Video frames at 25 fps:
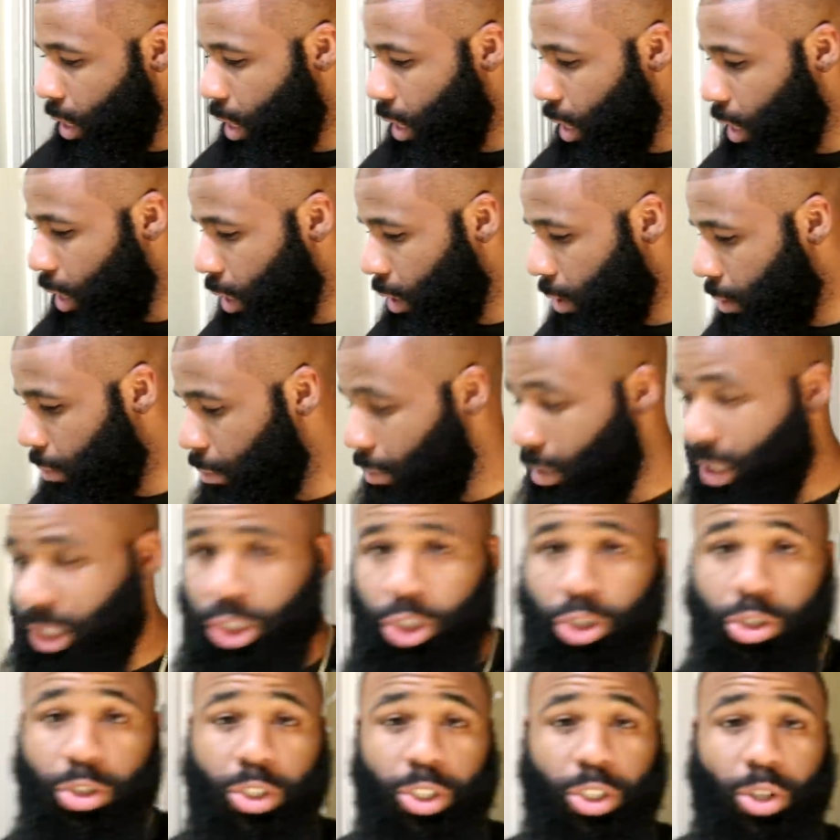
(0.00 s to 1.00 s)
Um,
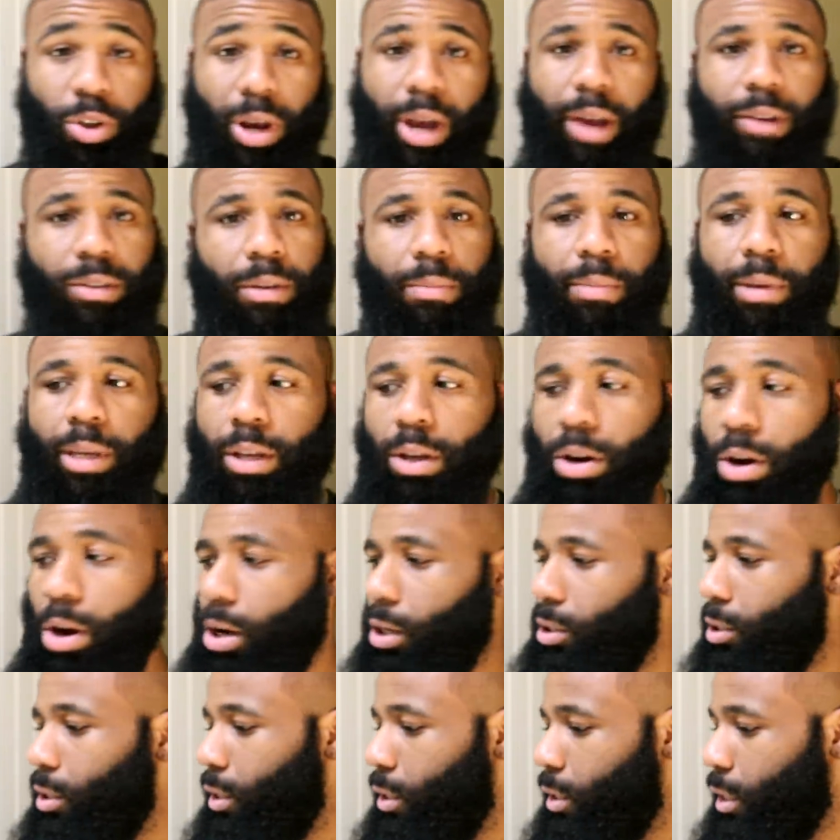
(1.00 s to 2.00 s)
but you still have to be
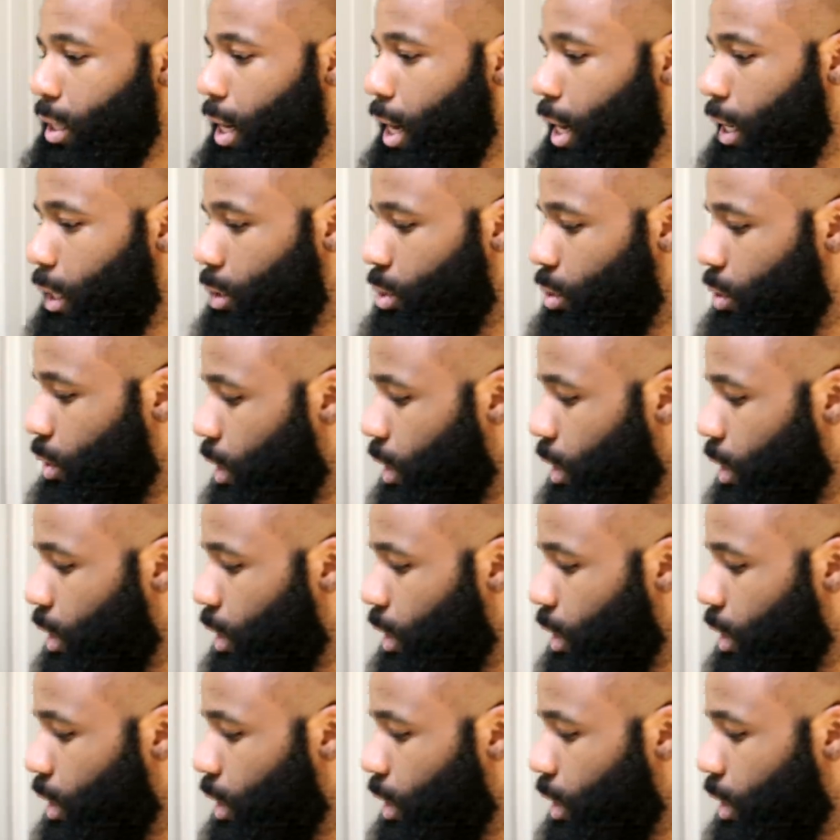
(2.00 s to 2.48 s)
cautious, guys.